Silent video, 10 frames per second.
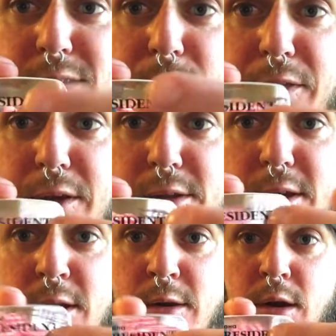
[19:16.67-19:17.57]
about this,
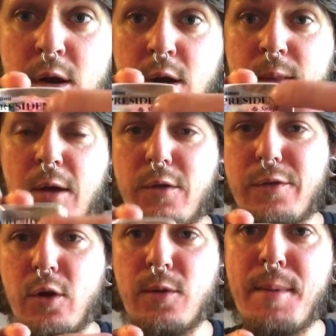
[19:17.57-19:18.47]
and I don't know if
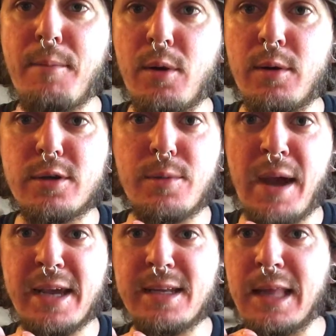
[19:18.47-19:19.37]
y'all remember
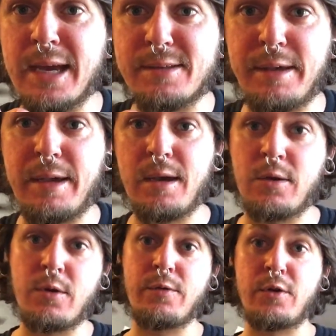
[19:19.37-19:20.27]
Tobacco Lassie. I
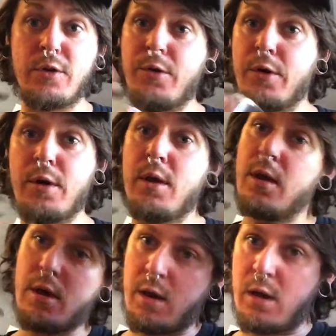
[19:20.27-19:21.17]
don't know if y'all know her.
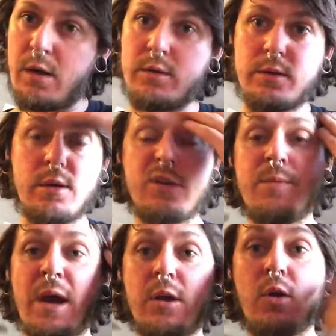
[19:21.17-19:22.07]

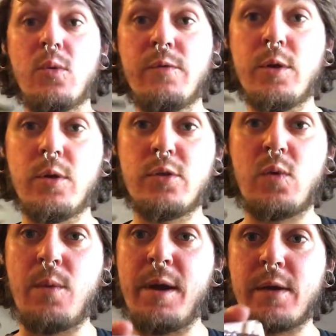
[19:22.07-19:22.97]
Tobacco reviewer as
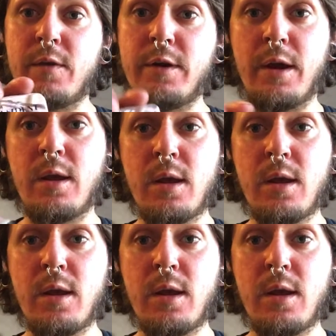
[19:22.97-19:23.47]
well back in the day.